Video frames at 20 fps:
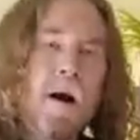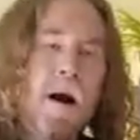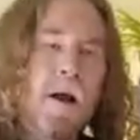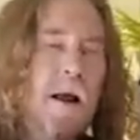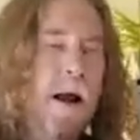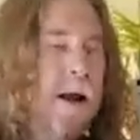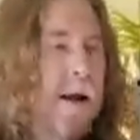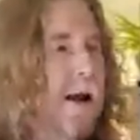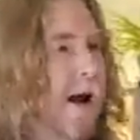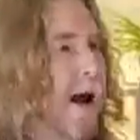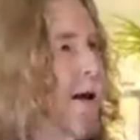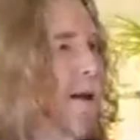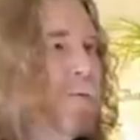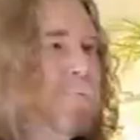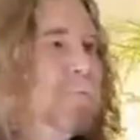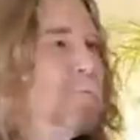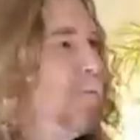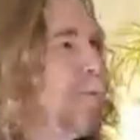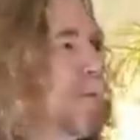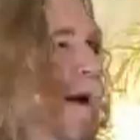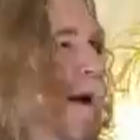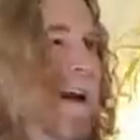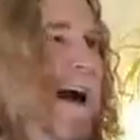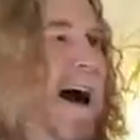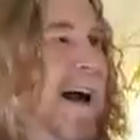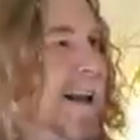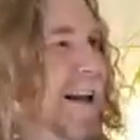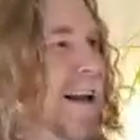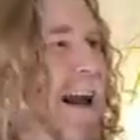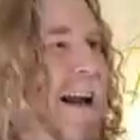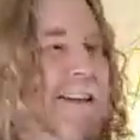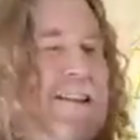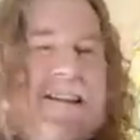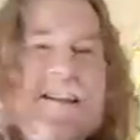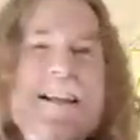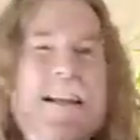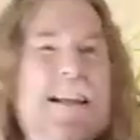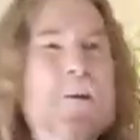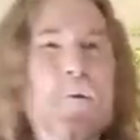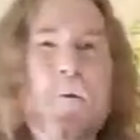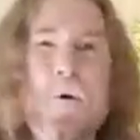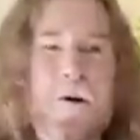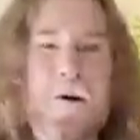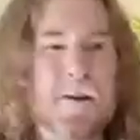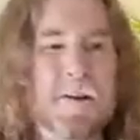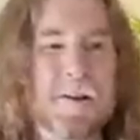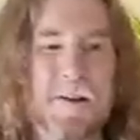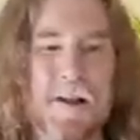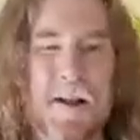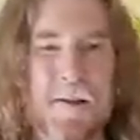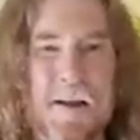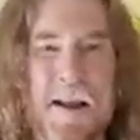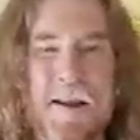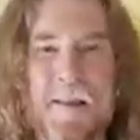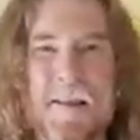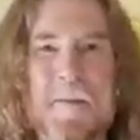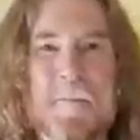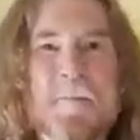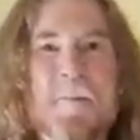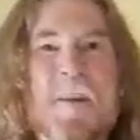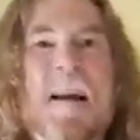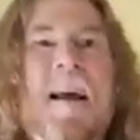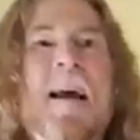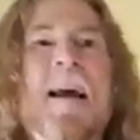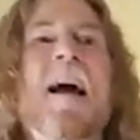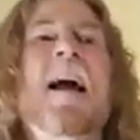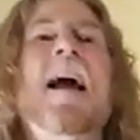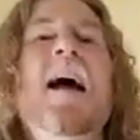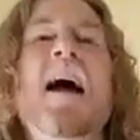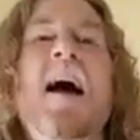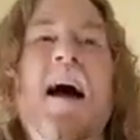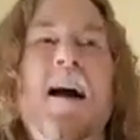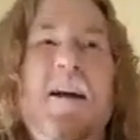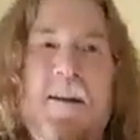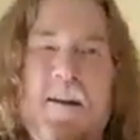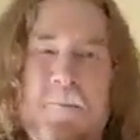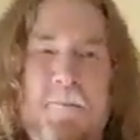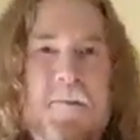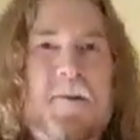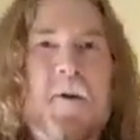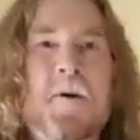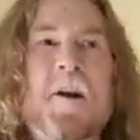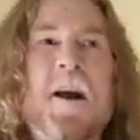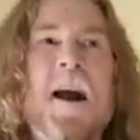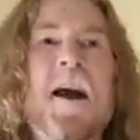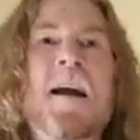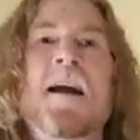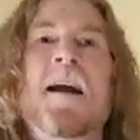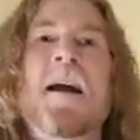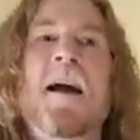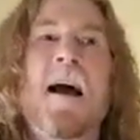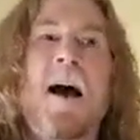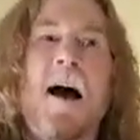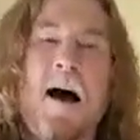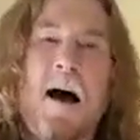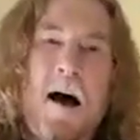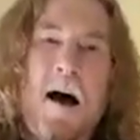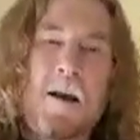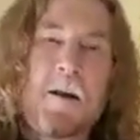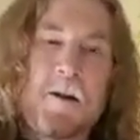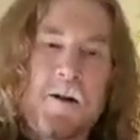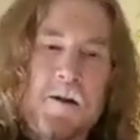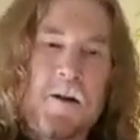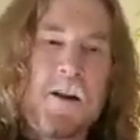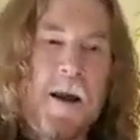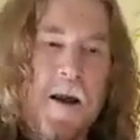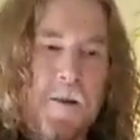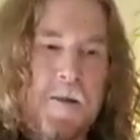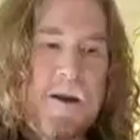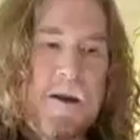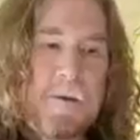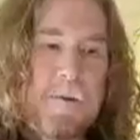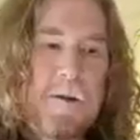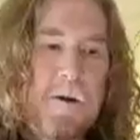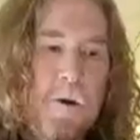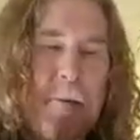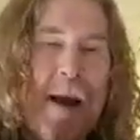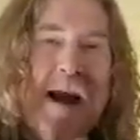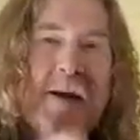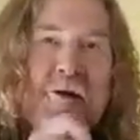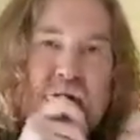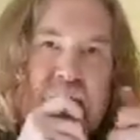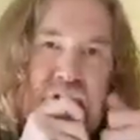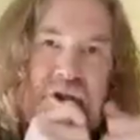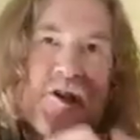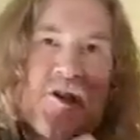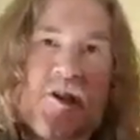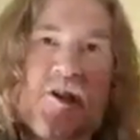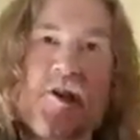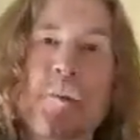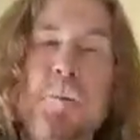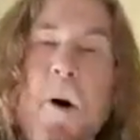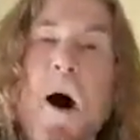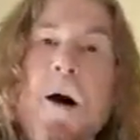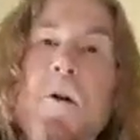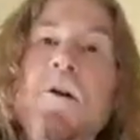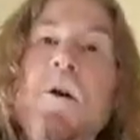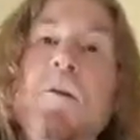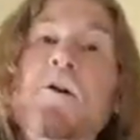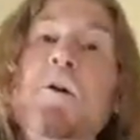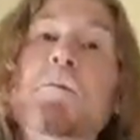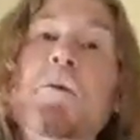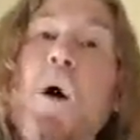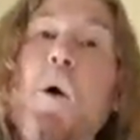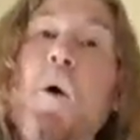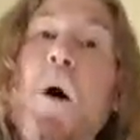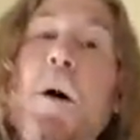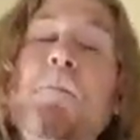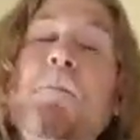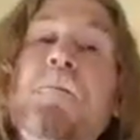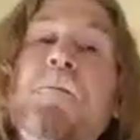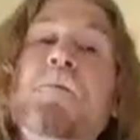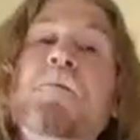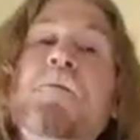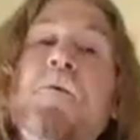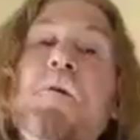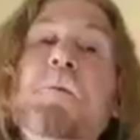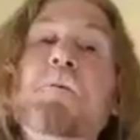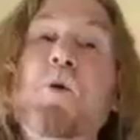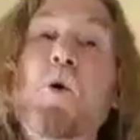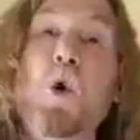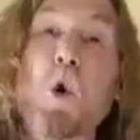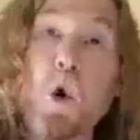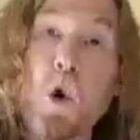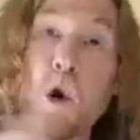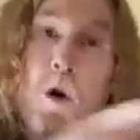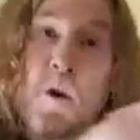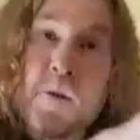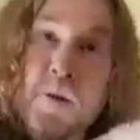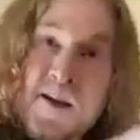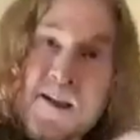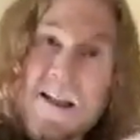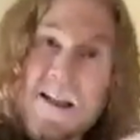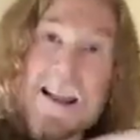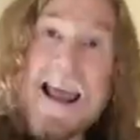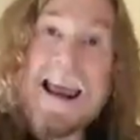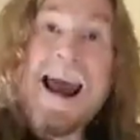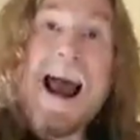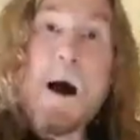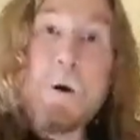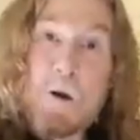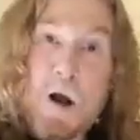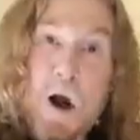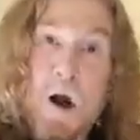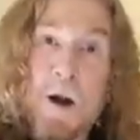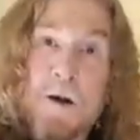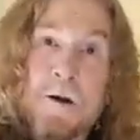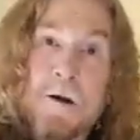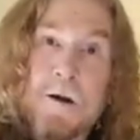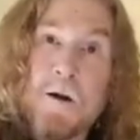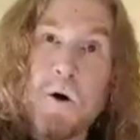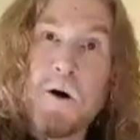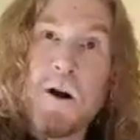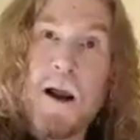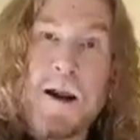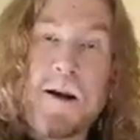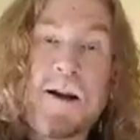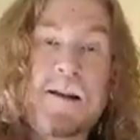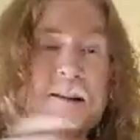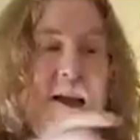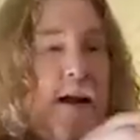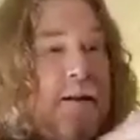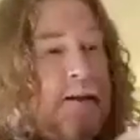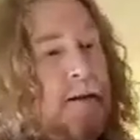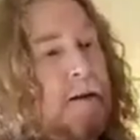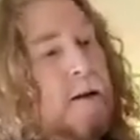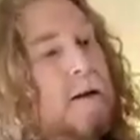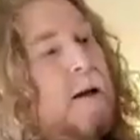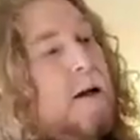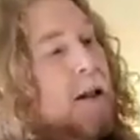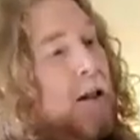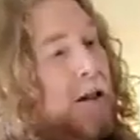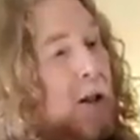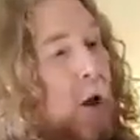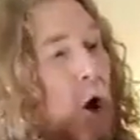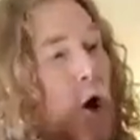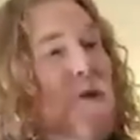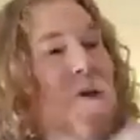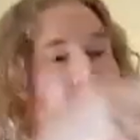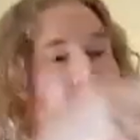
I got it. I just need the words. I'll get this. It's okay. Yeah, the little mattresses that you bought that you blow up for the pool that you lay out on. Okay, and it's got the long thing, and